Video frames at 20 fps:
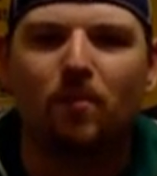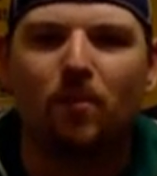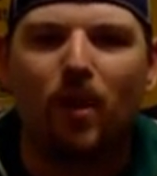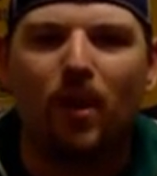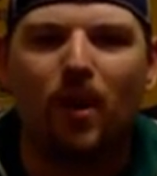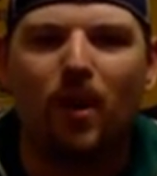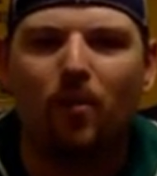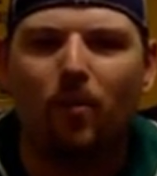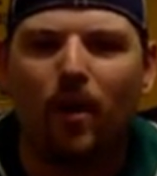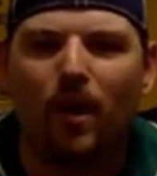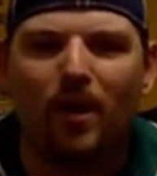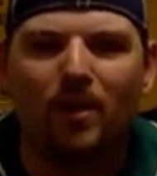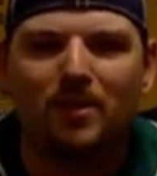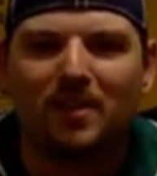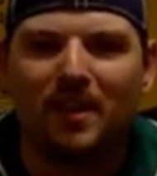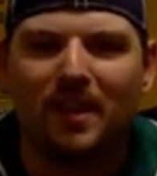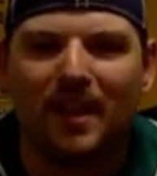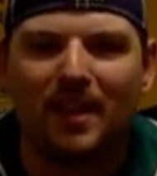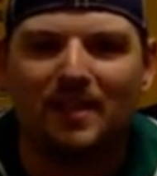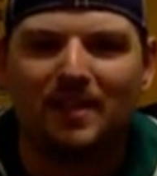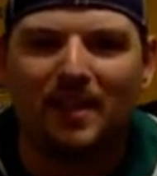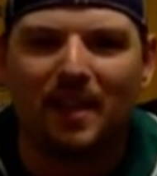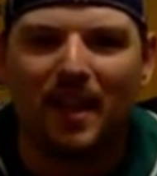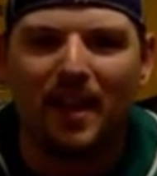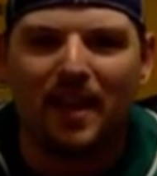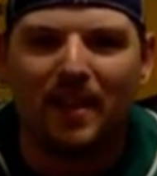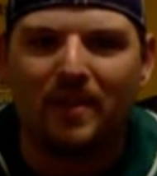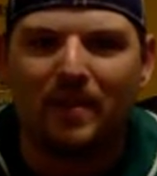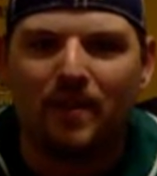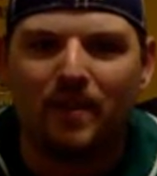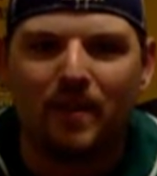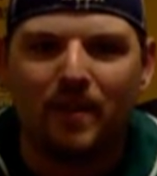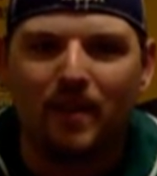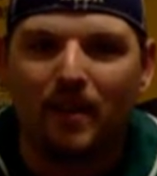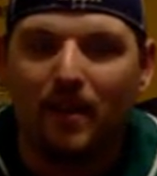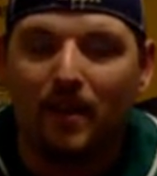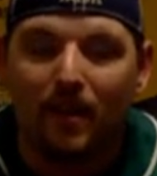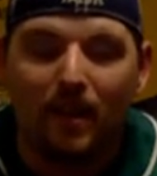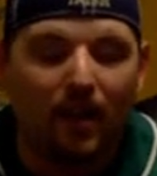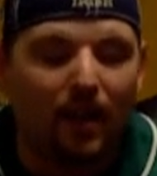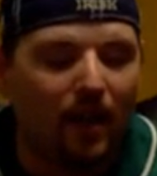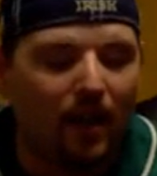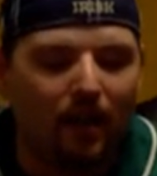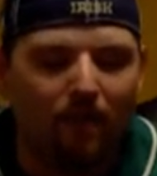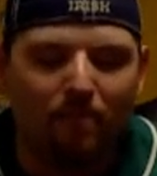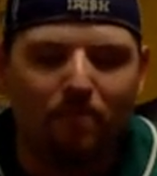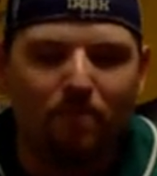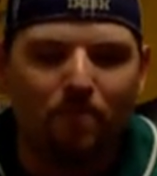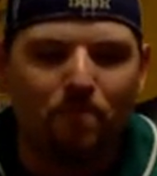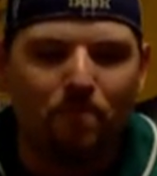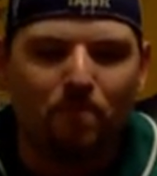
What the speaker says: What else can I say? I'm